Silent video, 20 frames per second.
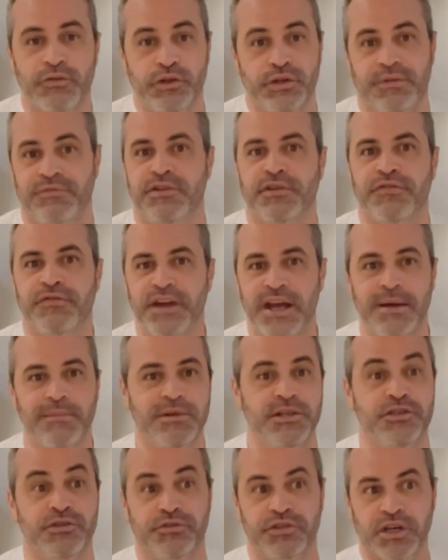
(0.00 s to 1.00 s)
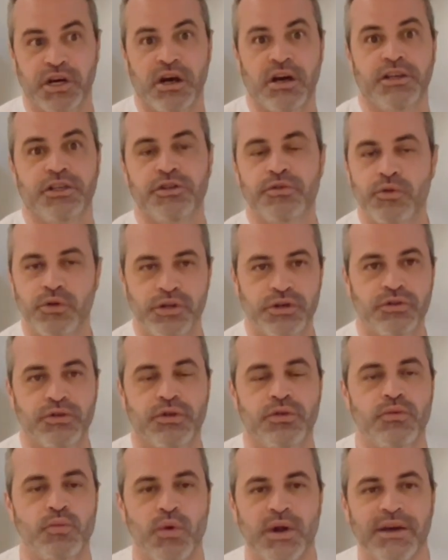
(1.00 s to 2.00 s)
You have your families, your dog,
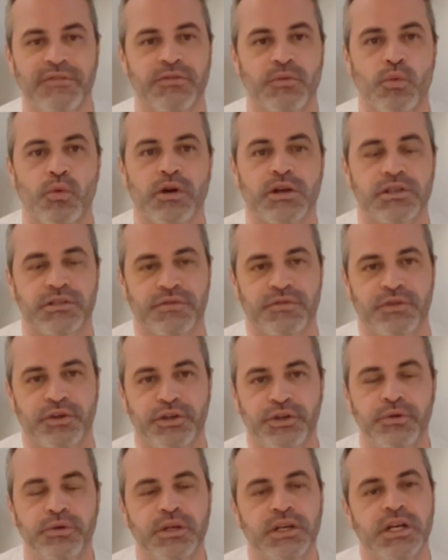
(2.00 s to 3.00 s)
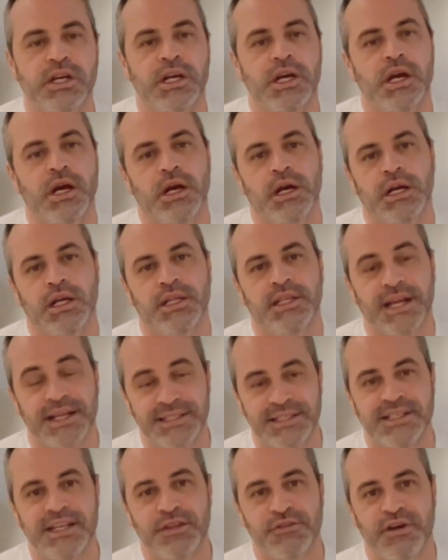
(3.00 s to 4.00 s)
whatever works for you. That's
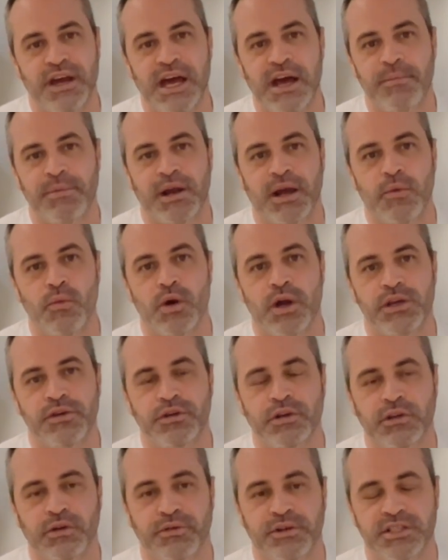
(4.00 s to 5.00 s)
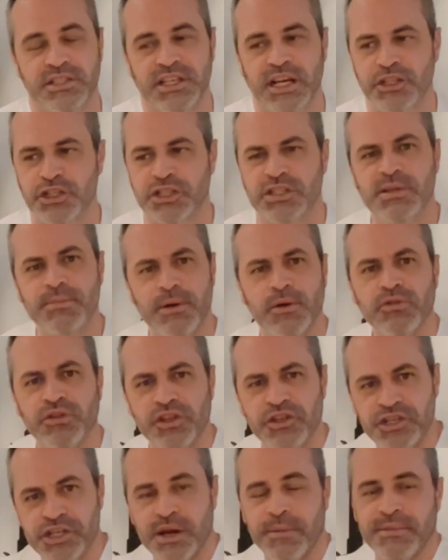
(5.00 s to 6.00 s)
another habit I want you to learn. It's not just about the
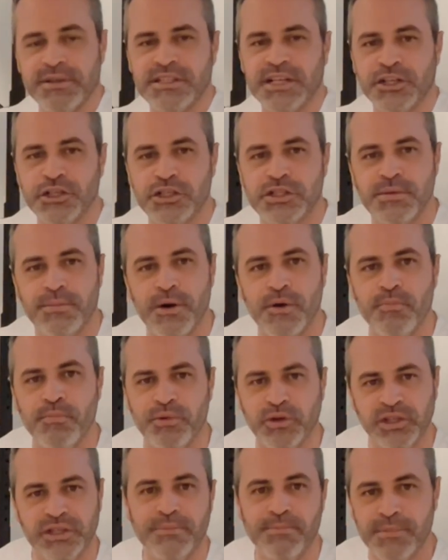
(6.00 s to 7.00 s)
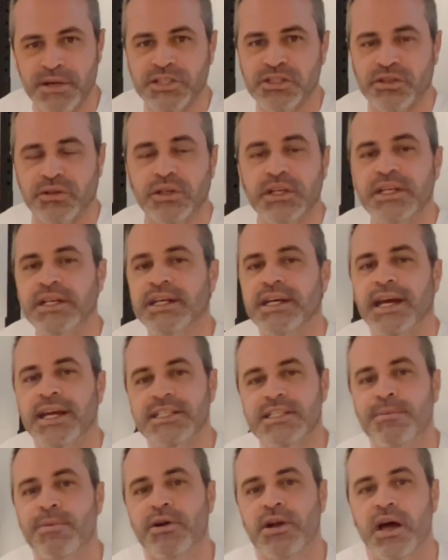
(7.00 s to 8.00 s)
gym. It's not just about building muscle. It's
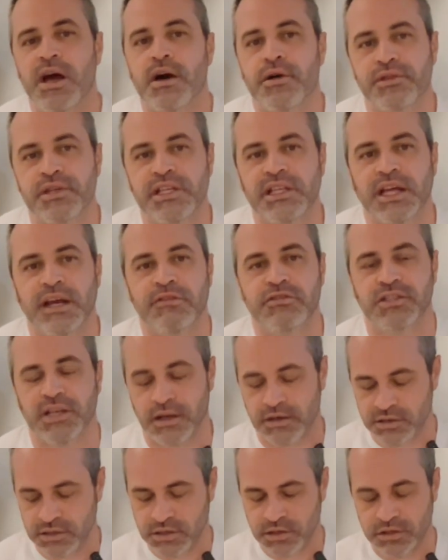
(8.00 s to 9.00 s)
about a healthy lifestyle.